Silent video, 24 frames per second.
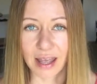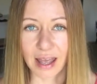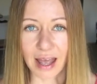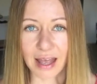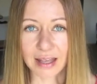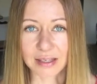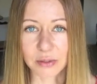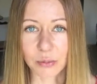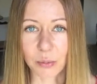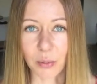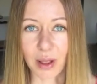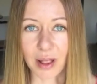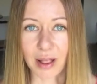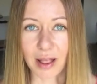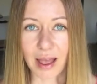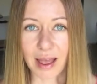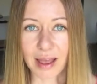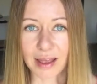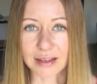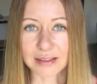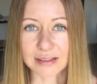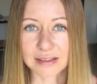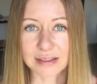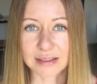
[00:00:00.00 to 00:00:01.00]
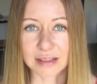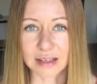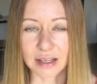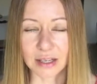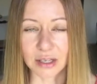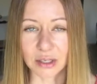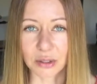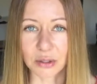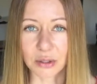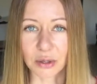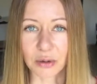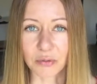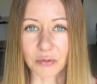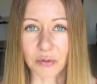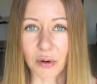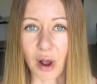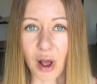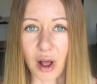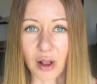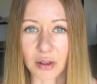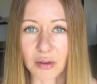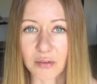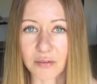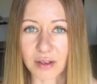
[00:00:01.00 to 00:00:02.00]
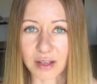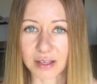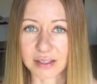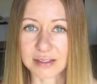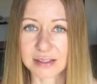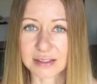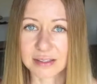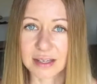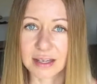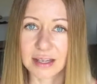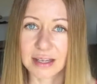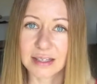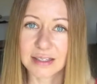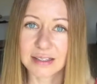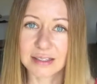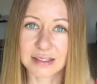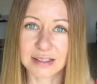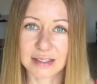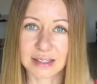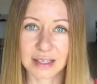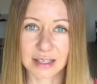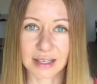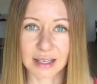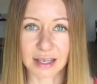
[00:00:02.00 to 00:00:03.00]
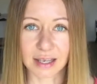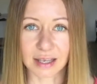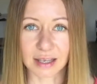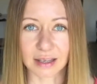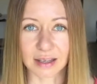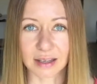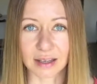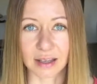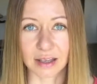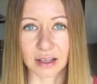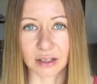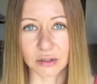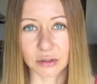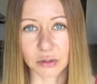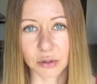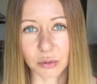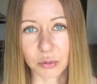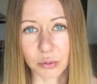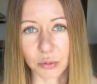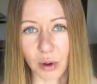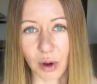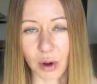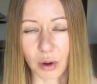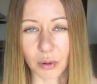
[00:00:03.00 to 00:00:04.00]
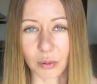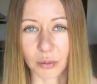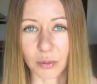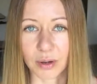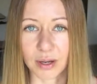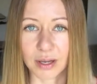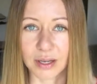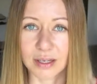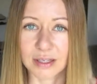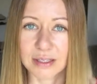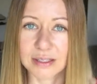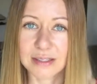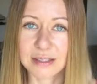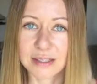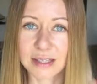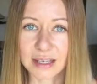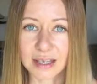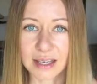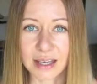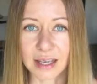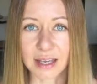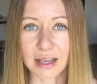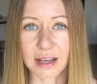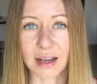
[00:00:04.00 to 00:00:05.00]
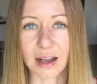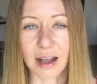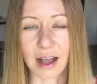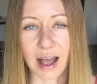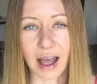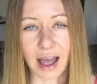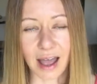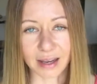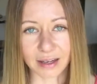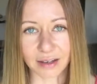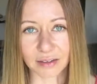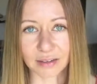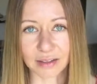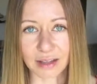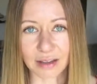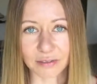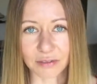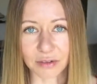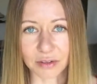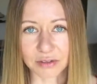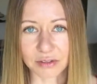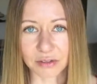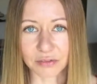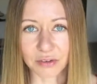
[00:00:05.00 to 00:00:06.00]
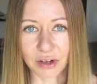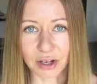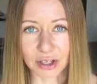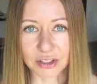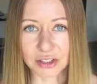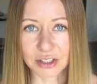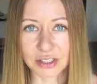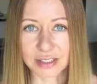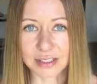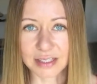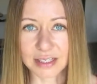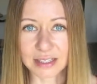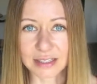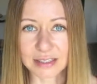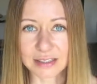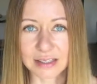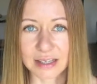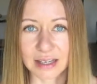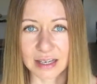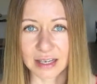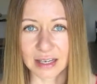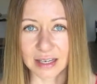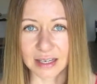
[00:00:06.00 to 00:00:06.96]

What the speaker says: as well as, you know, for all of us seeking to grow, seeking higher levels of consciousness,